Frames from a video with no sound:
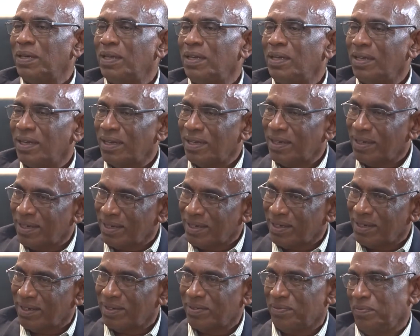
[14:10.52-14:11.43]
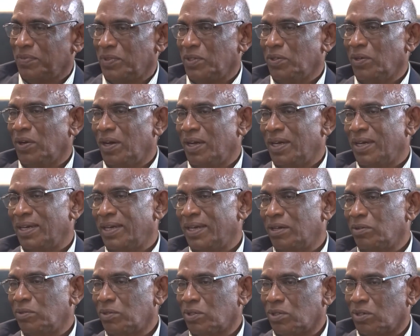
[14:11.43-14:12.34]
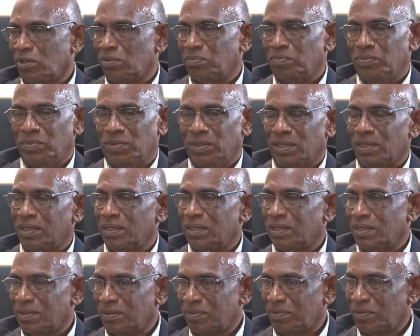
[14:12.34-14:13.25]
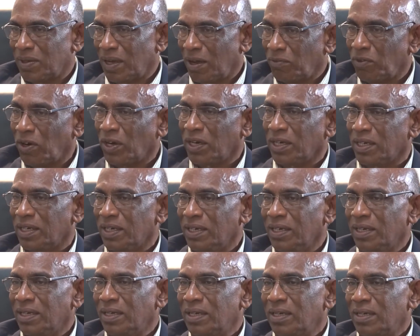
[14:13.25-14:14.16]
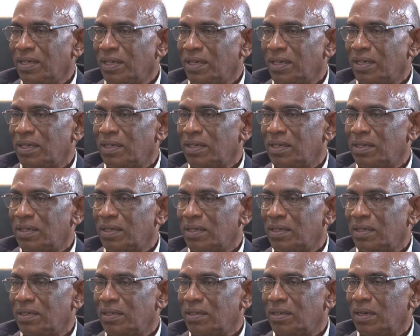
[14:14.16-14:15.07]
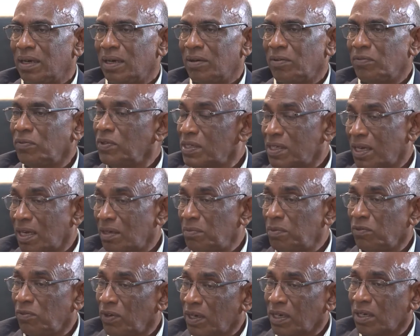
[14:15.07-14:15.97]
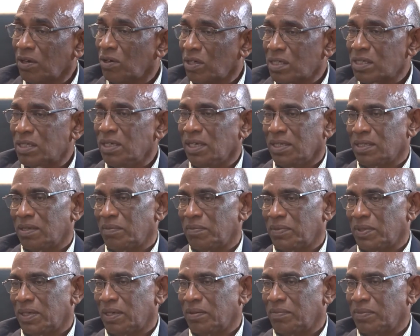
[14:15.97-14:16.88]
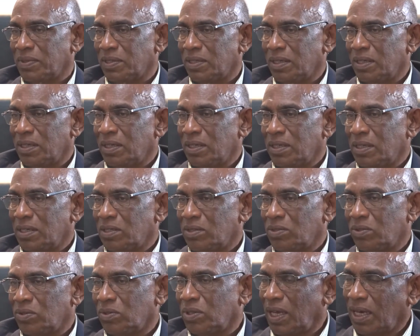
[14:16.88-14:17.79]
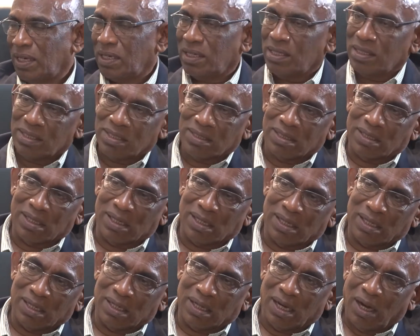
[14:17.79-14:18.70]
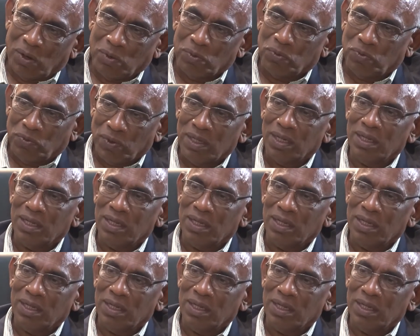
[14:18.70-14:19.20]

be ironed out or avoided, which can be very costly sometimes. So that is how